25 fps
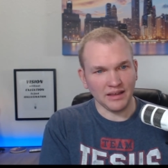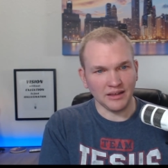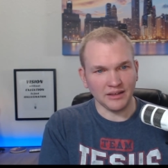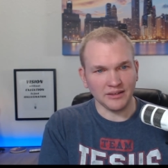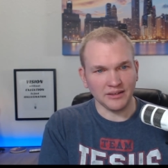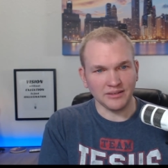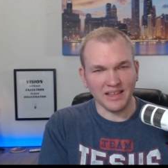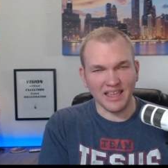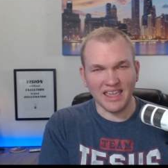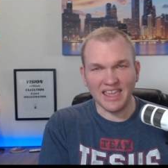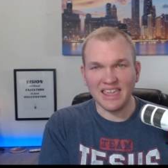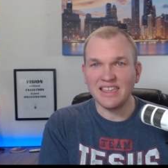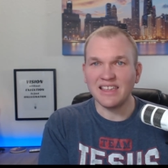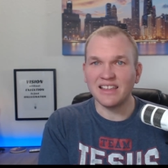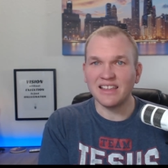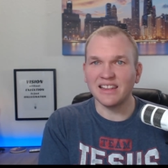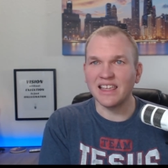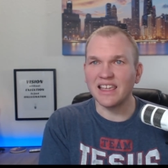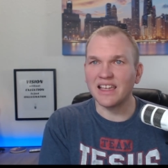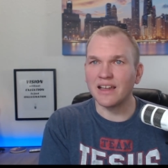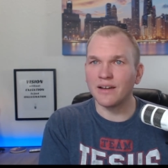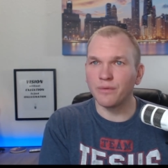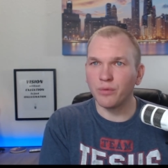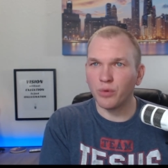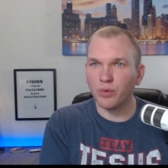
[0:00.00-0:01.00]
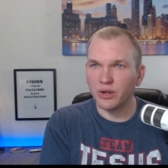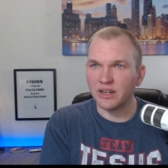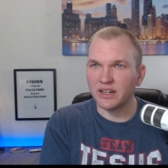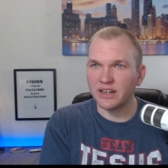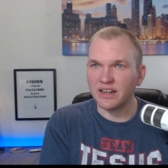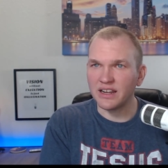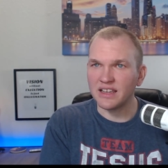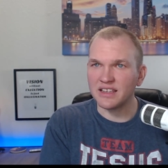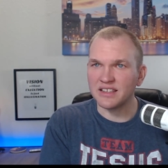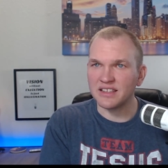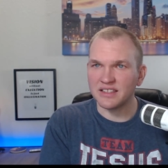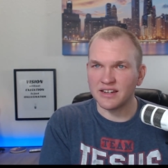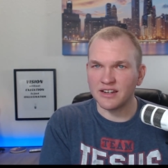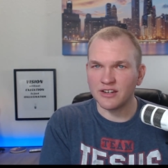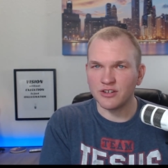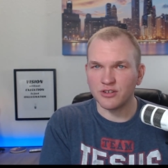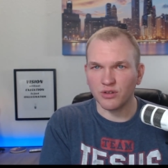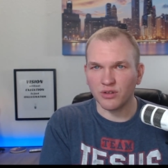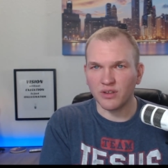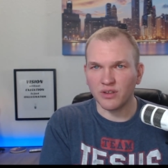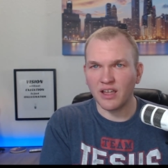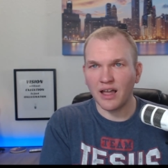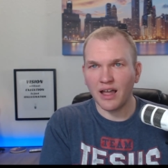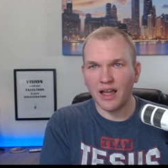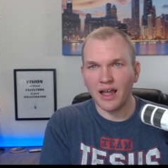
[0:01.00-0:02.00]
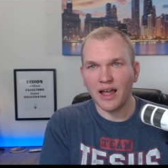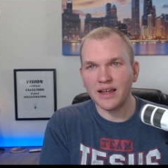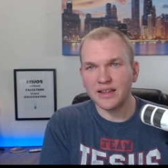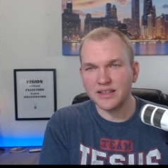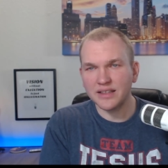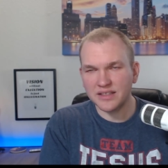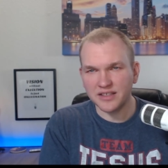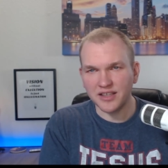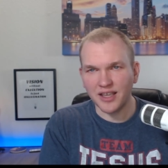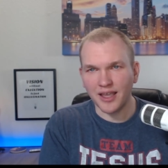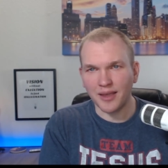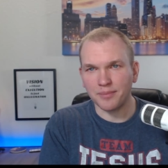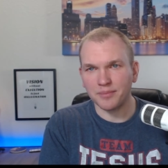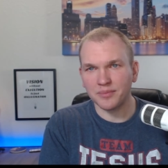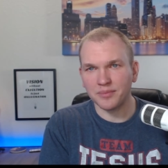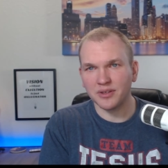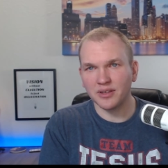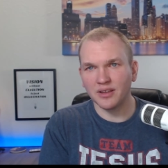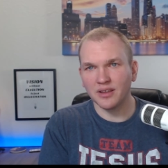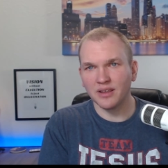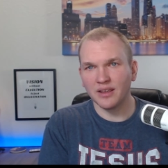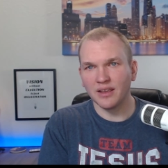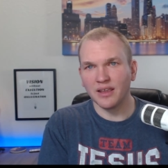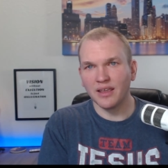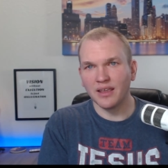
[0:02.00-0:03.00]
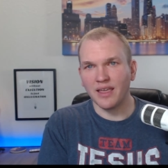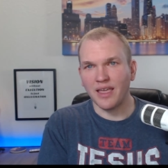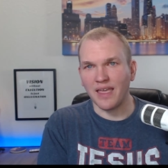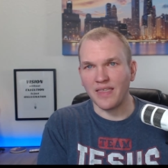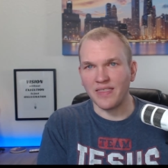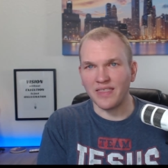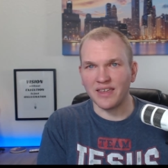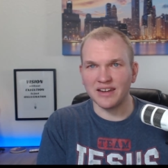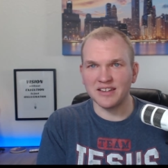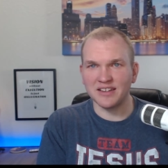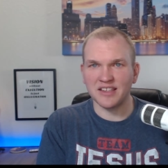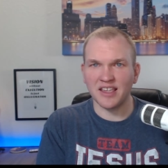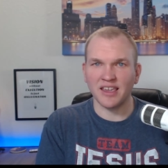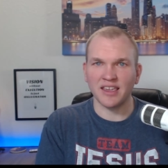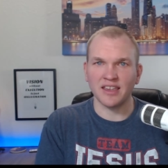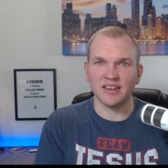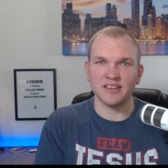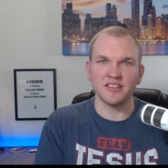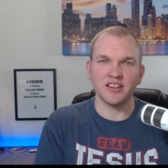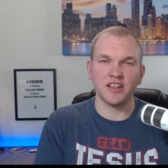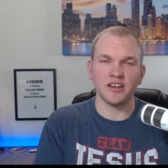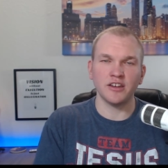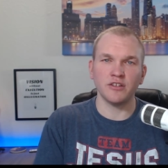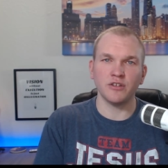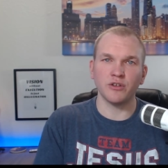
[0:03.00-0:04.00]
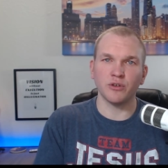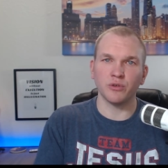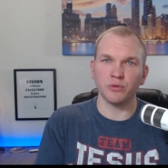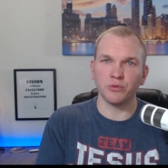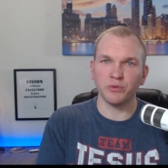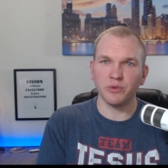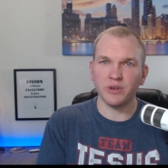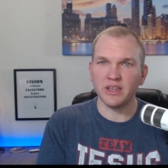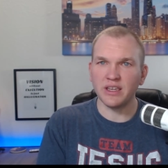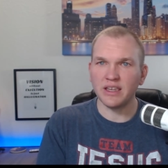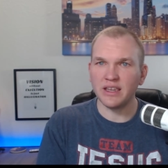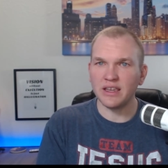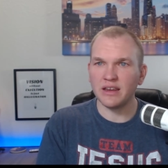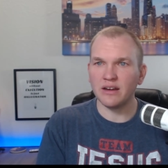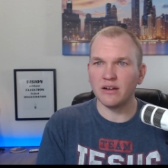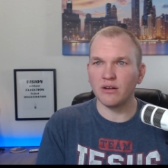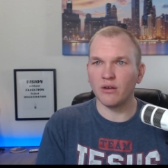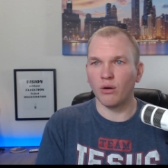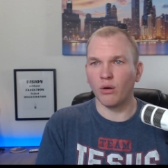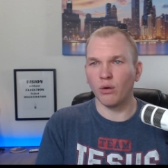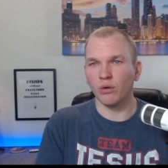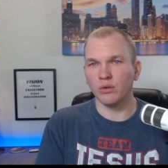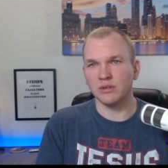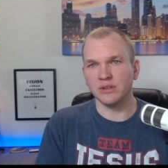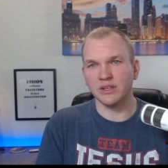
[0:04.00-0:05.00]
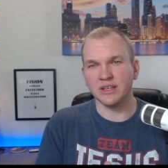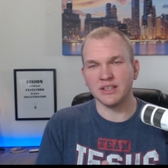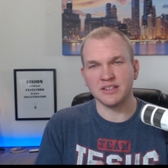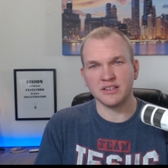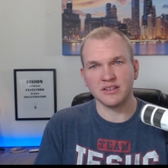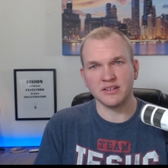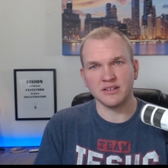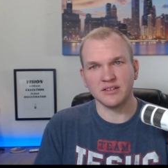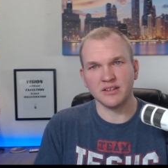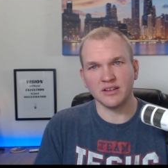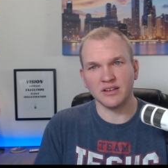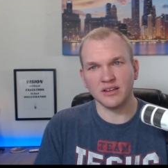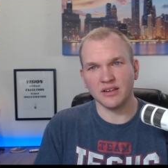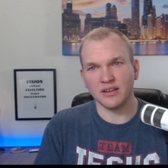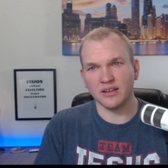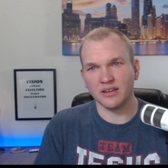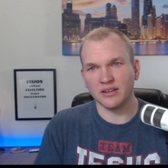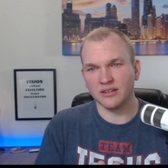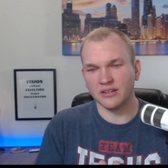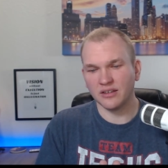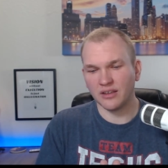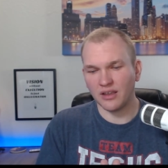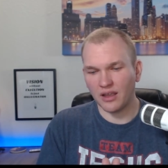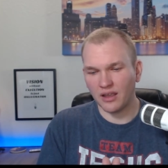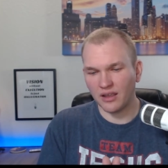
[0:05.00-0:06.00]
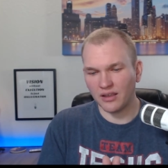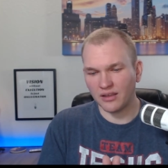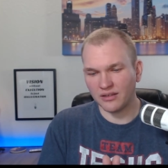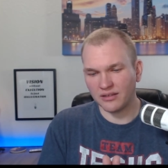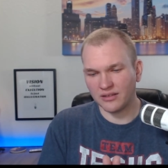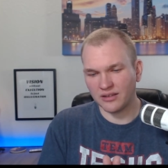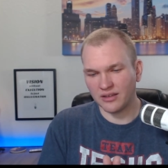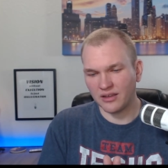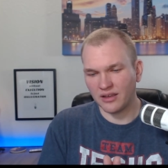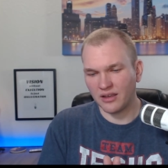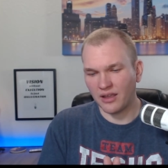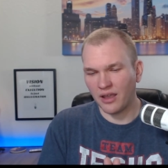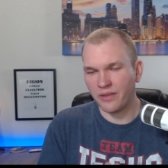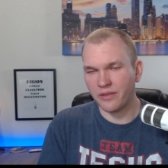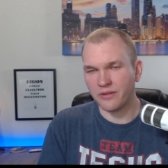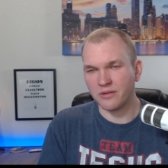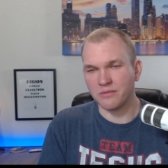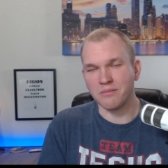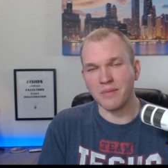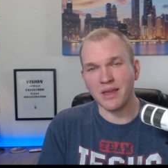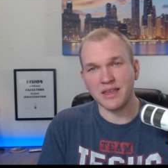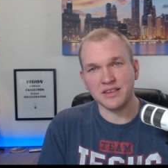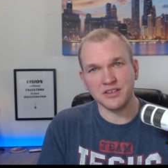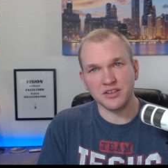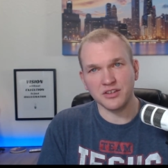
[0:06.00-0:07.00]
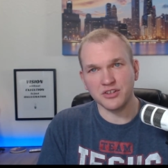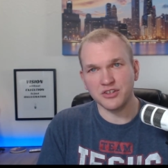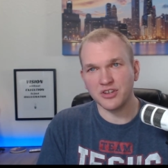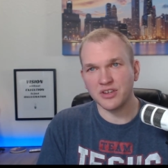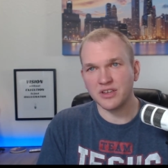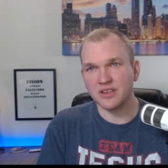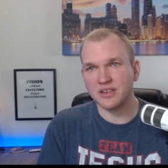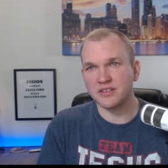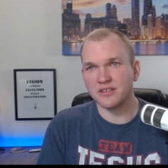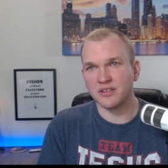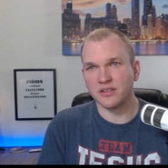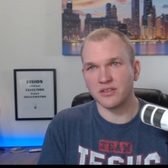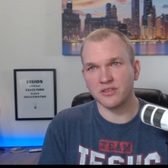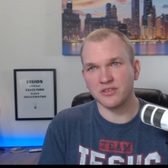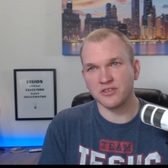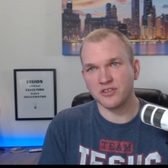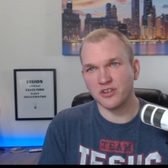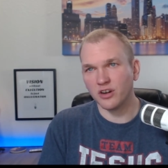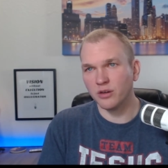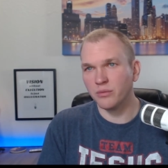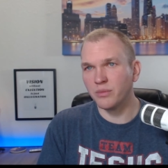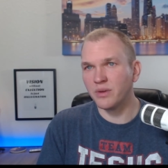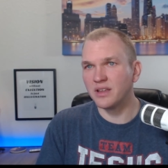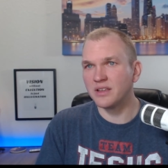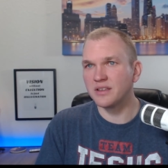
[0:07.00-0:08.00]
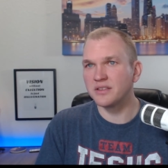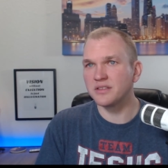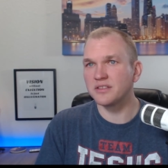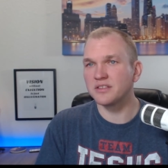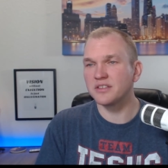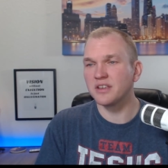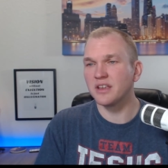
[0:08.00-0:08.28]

inkling of what it is, initial concept. And then as I continue to read or listen to other messages or sermons,